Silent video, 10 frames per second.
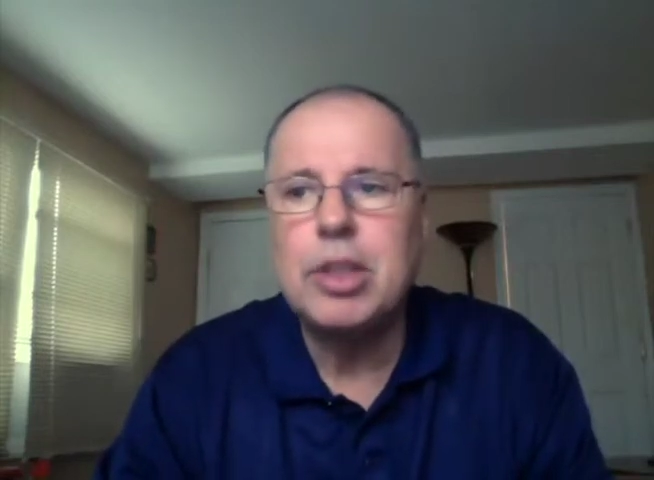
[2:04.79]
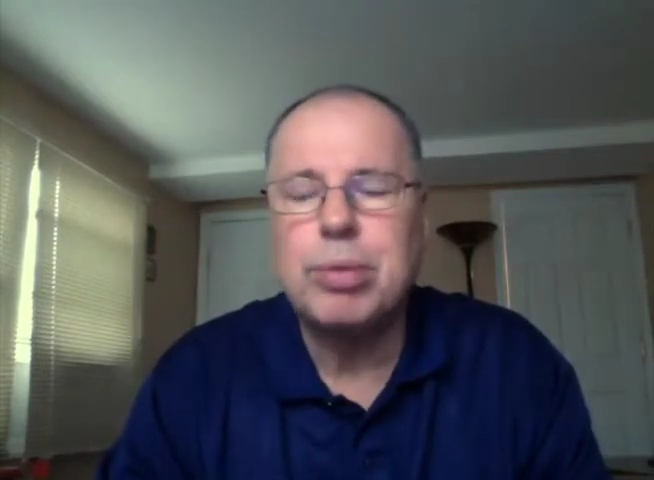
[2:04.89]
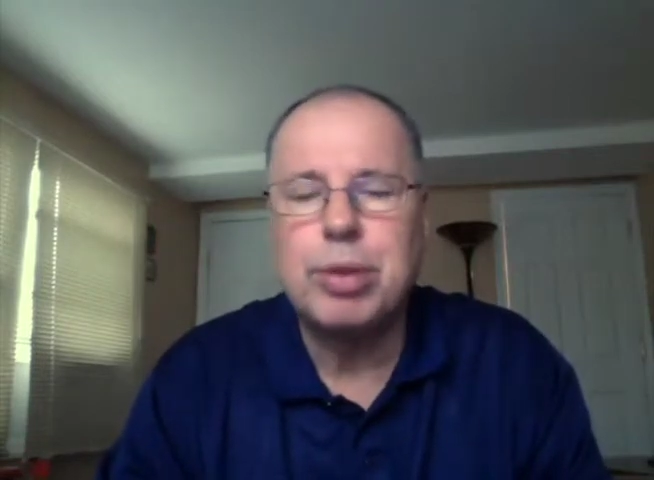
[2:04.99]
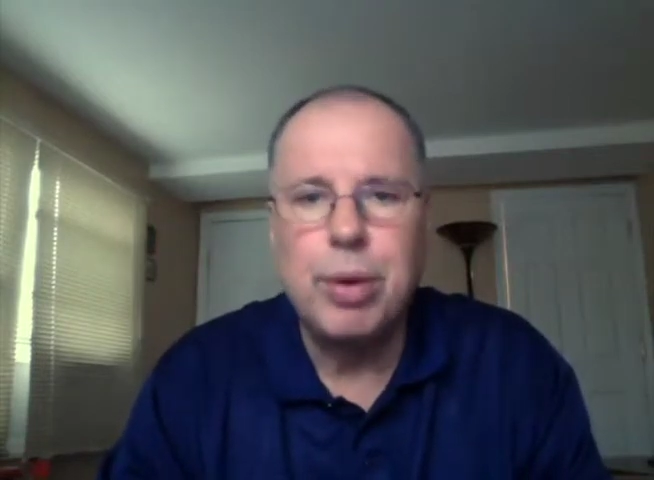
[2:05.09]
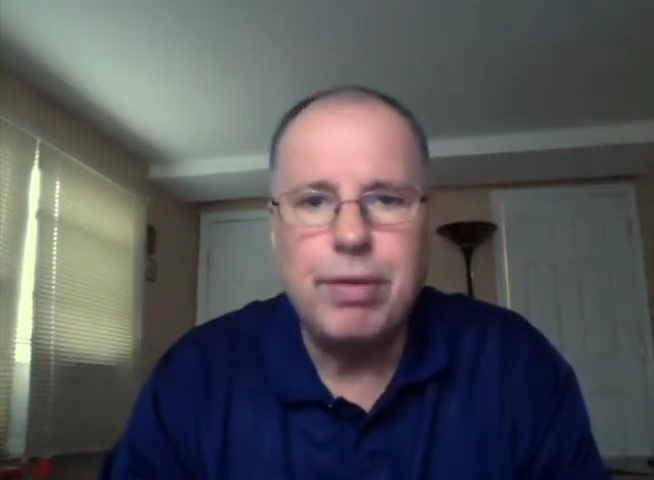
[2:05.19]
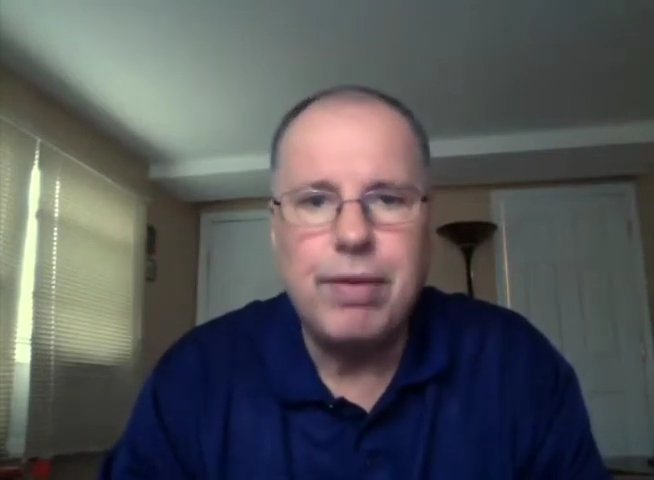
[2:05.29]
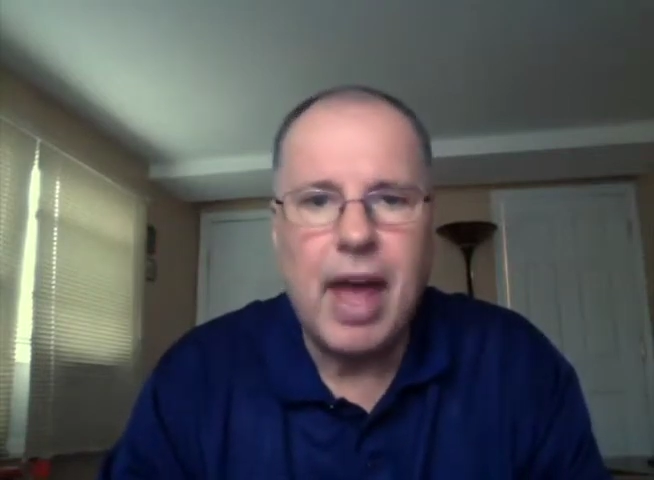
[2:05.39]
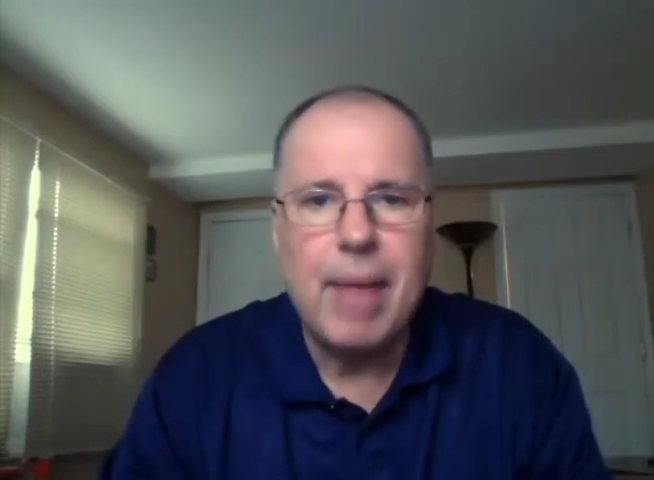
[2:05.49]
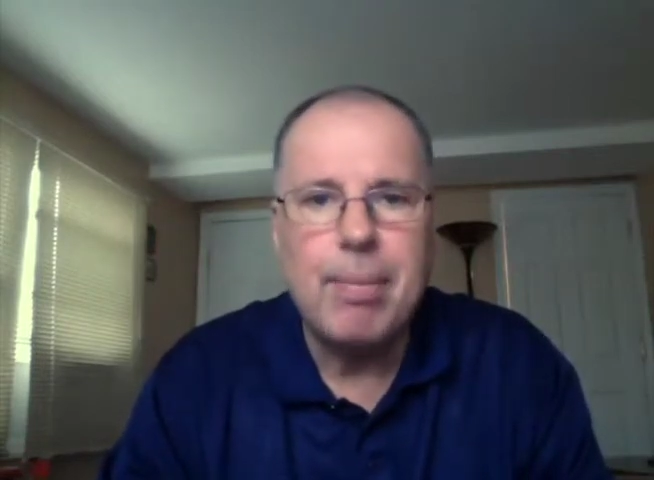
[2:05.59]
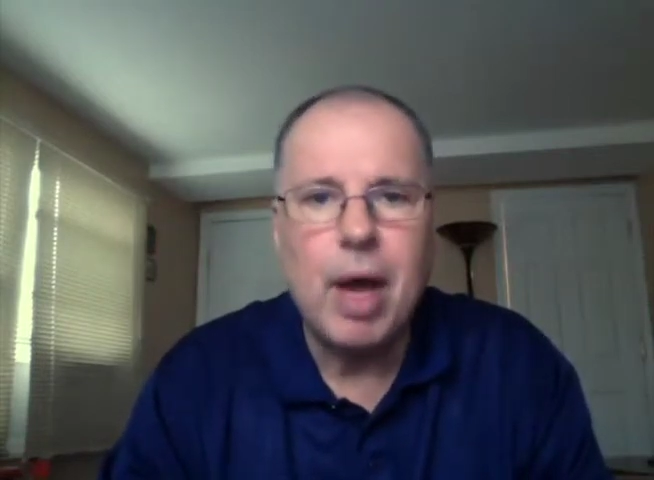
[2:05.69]
Proof
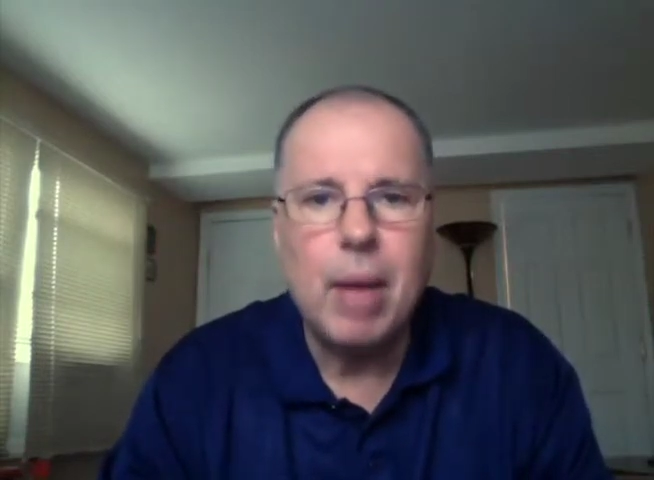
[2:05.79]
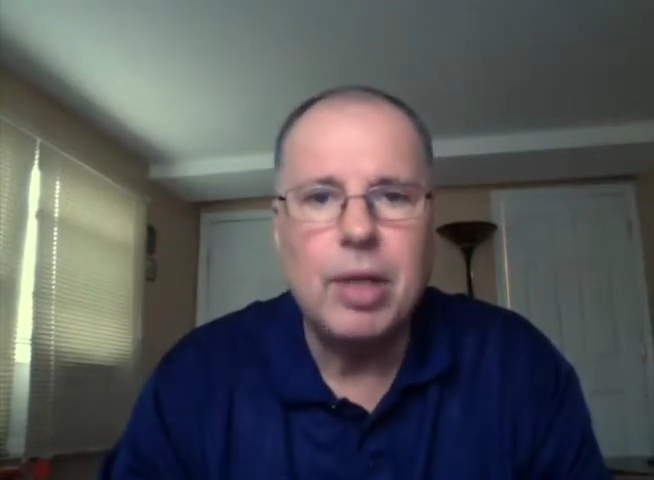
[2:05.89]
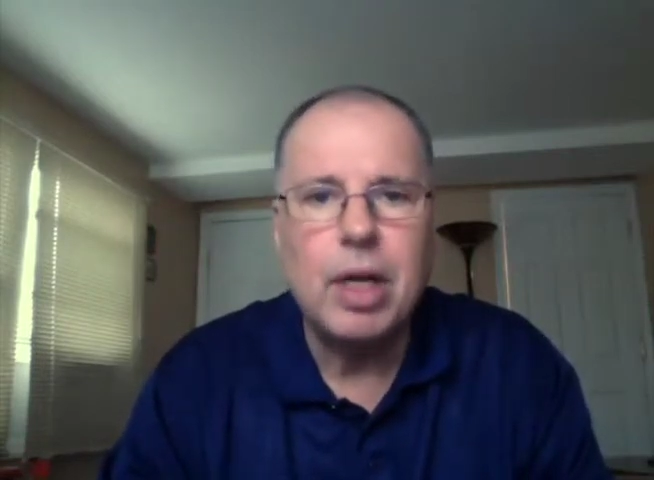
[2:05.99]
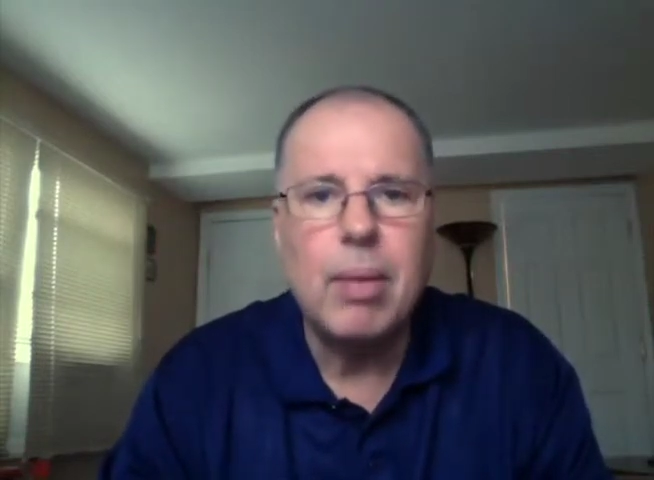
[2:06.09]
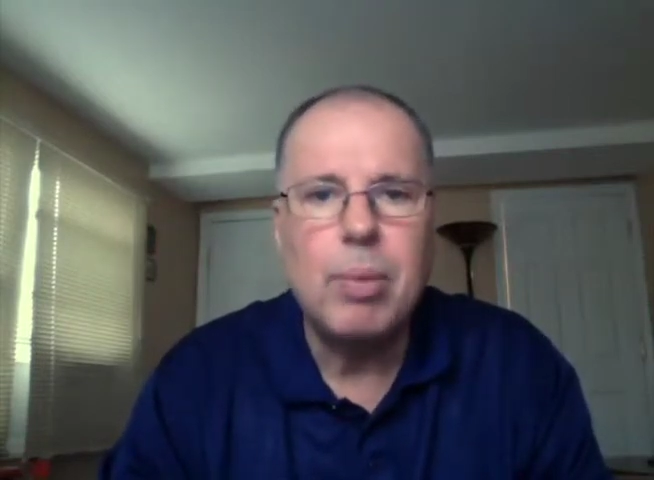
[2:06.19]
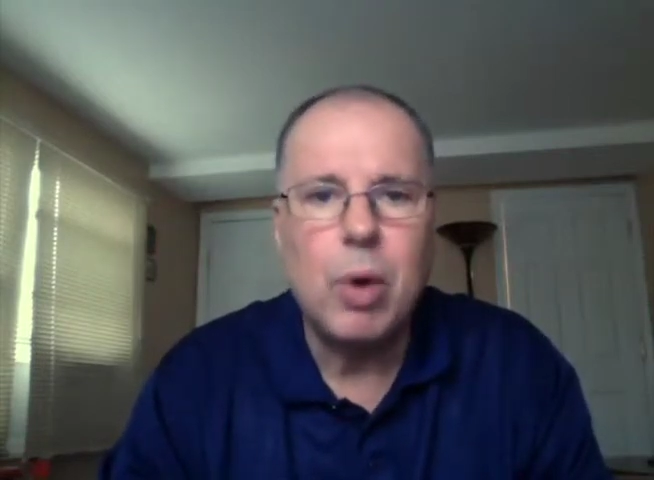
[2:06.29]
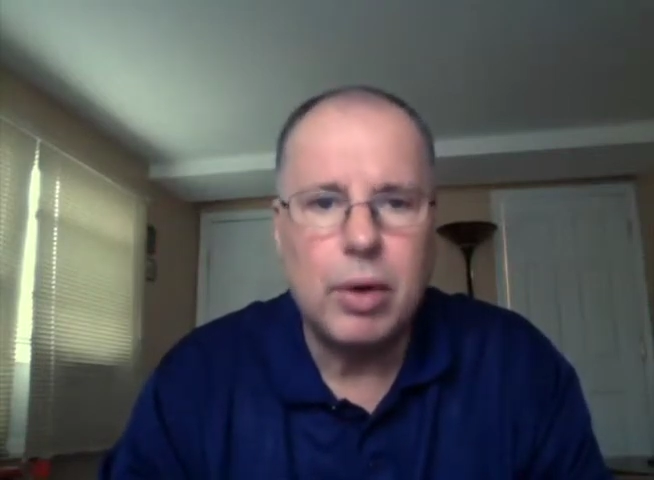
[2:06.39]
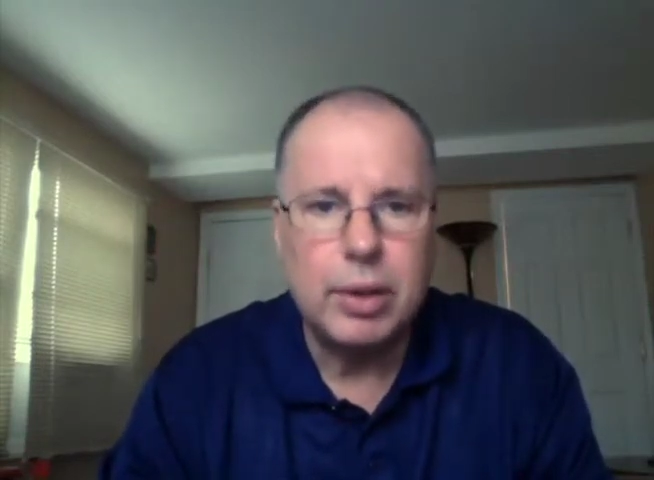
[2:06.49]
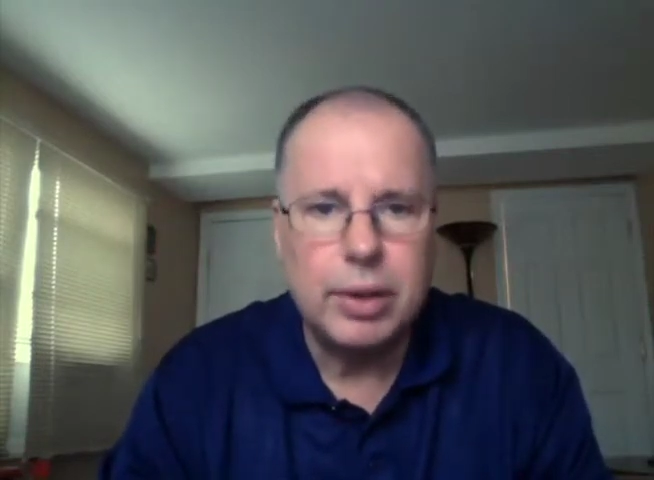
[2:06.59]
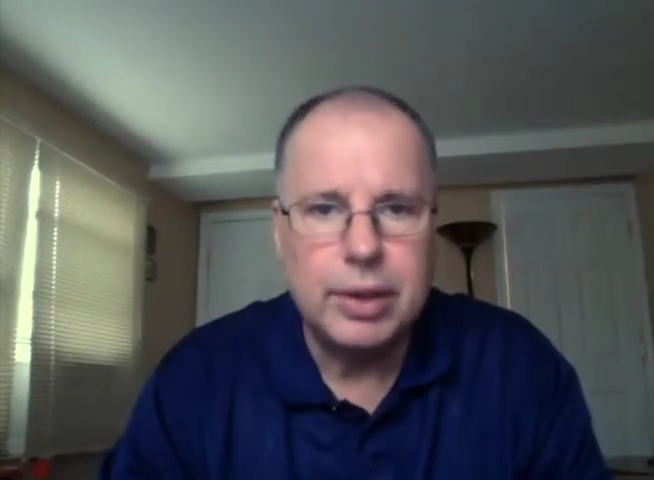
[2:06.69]
and Public
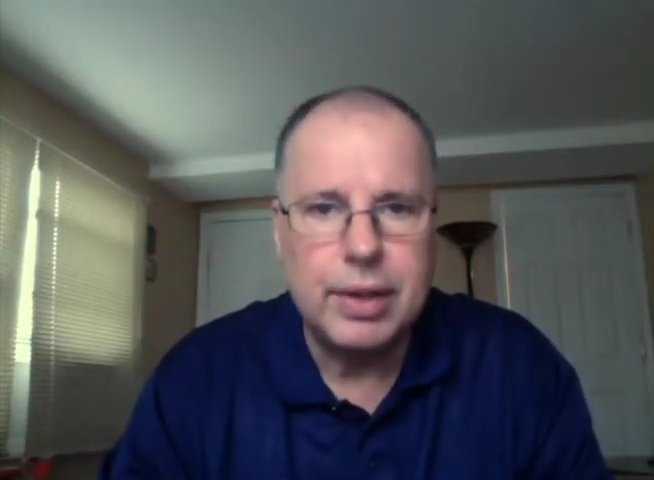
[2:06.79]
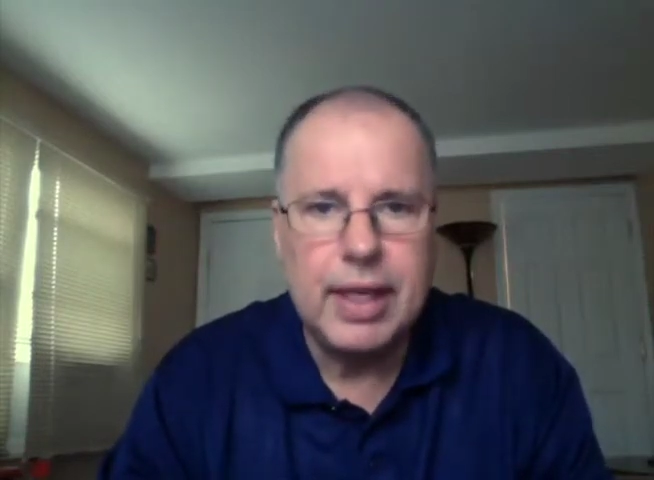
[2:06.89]
Morals.